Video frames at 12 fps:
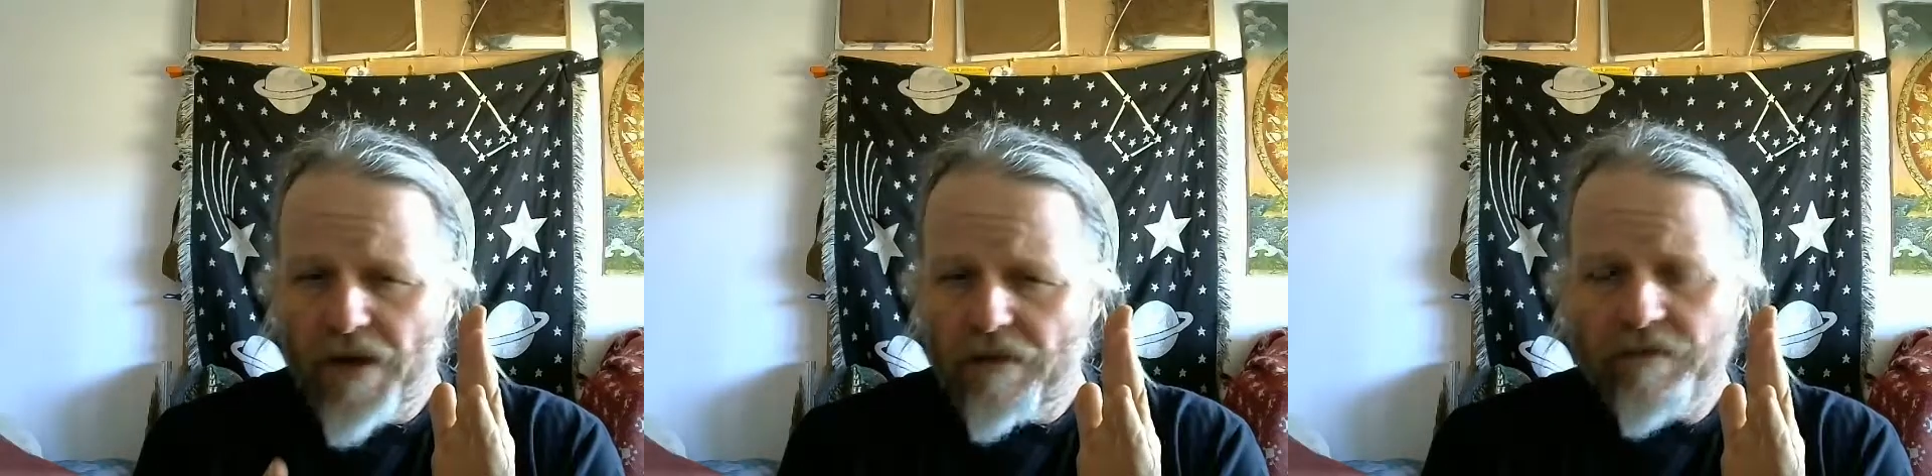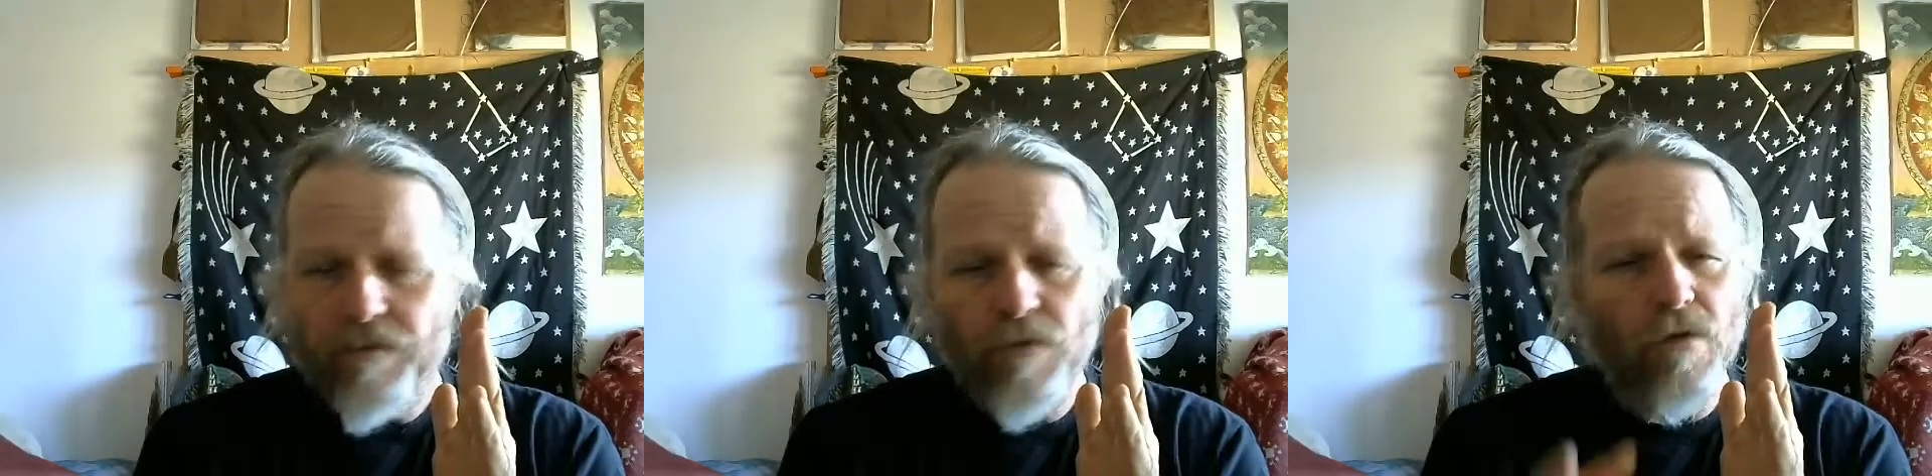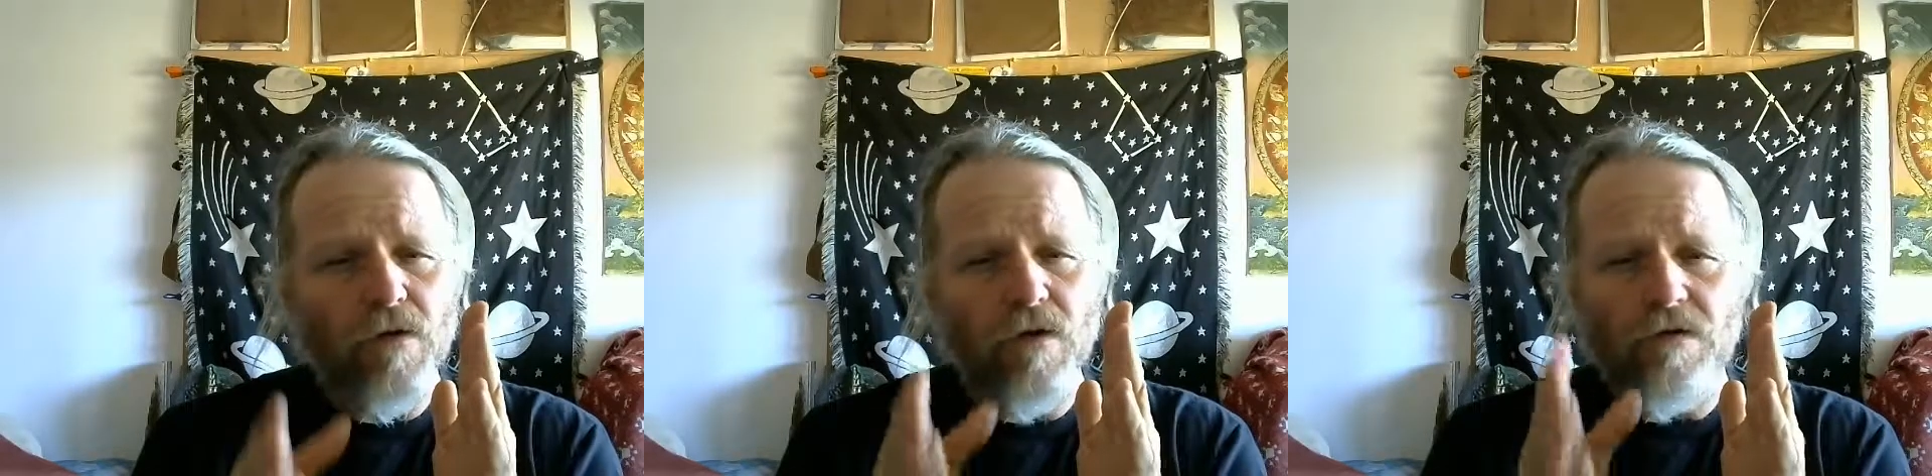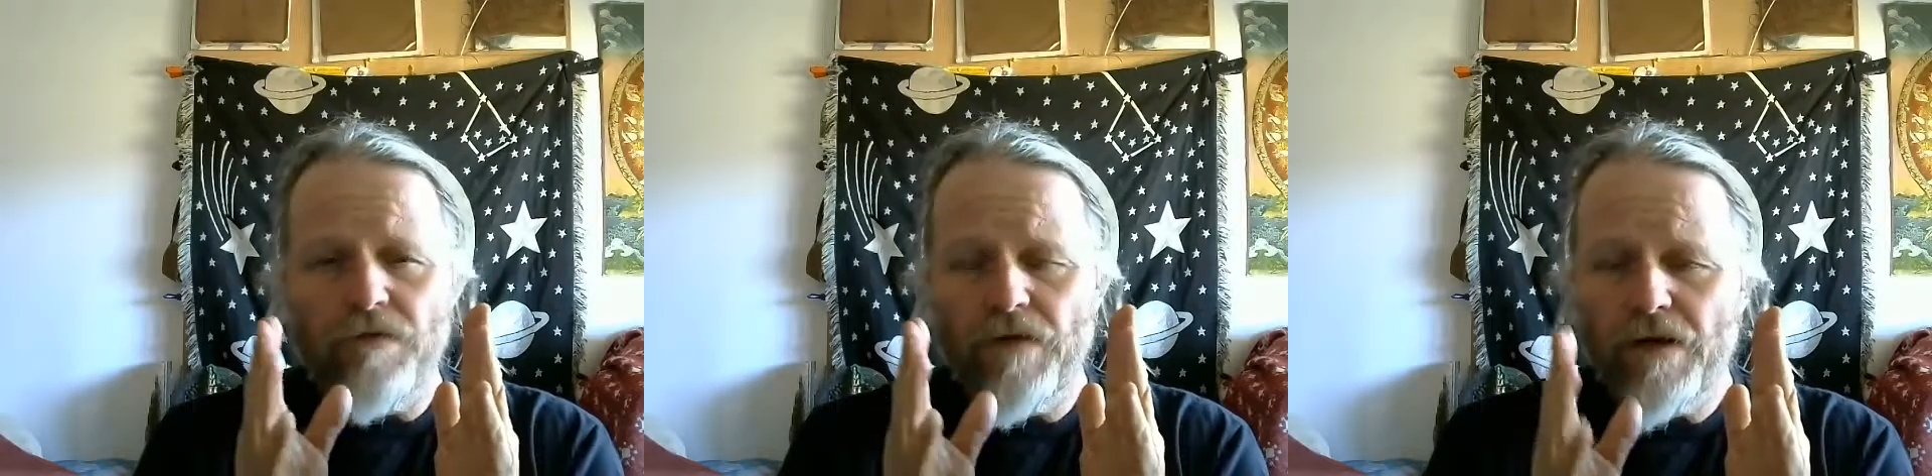for a
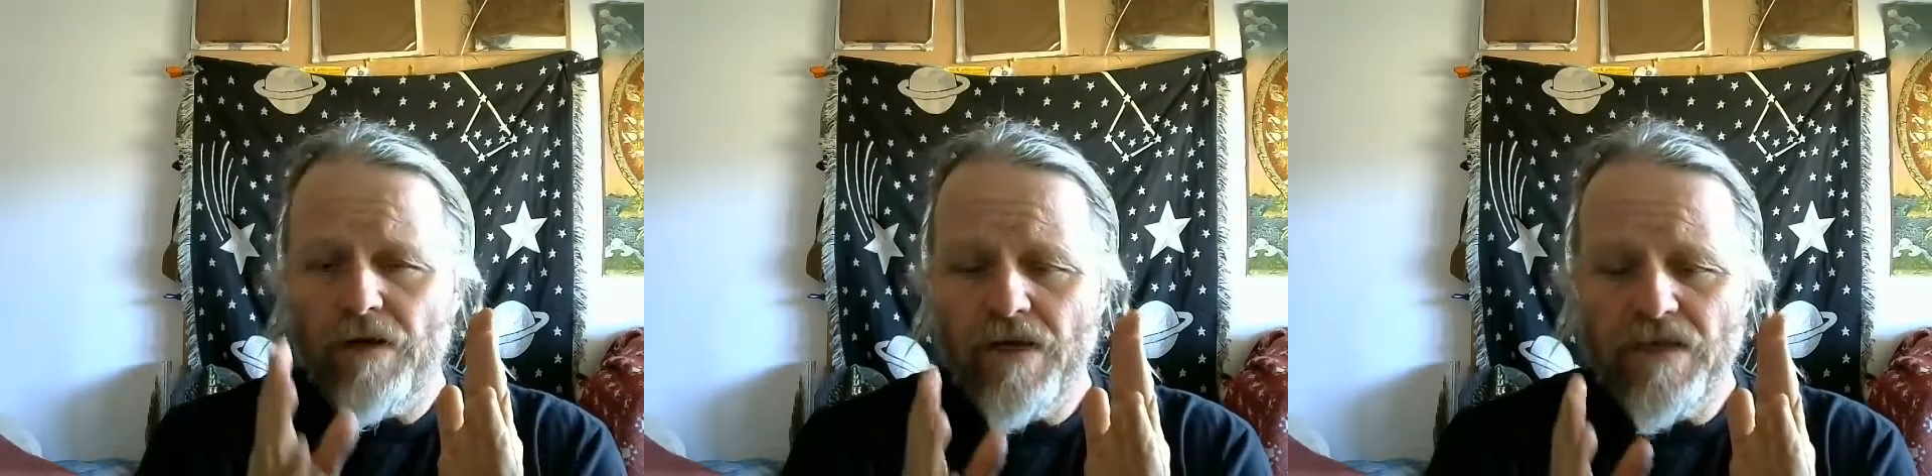very